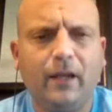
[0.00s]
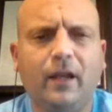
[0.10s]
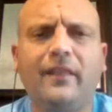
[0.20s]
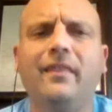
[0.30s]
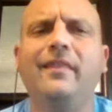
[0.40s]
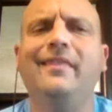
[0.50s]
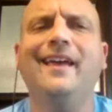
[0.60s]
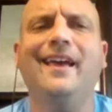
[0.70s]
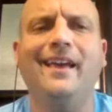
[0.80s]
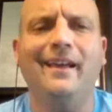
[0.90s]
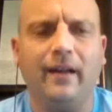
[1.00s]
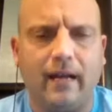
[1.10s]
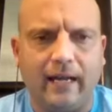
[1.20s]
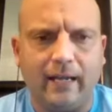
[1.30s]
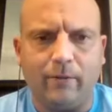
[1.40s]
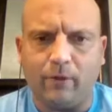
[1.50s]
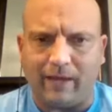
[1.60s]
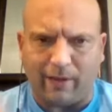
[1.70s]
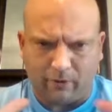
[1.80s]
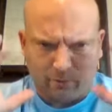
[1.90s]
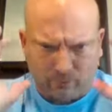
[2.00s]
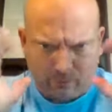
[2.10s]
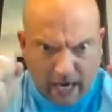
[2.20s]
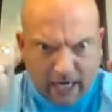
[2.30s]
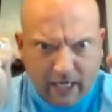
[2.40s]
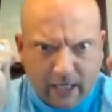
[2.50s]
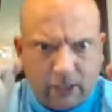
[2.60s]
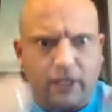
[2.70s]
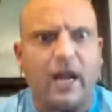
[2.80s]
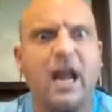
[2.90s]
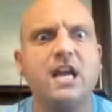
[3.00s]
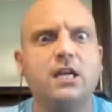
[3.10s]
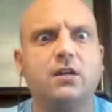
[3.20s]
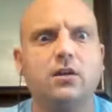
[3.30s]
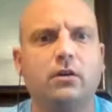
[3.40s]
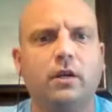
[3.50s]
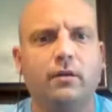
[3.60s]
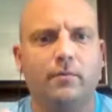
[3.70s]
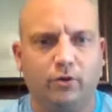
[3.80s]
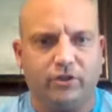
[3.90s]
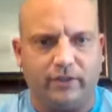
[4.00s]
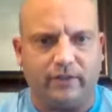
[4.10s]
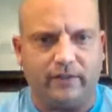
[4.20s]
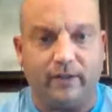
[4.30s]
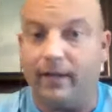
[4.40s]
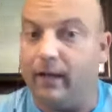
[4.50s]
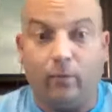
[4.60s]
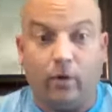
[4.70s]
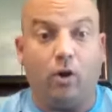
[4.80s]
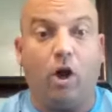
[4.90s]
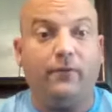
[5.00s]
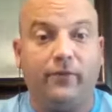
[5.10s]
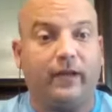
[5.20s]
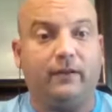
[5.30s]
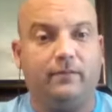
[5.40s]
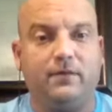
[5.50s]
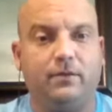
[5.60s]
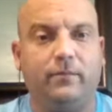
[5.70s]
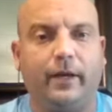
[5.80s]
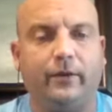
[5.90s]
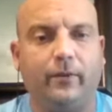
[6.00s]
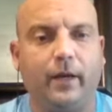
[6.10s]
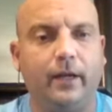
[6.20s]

And then without the rage and anger and emotions that we're all victim to, by the way,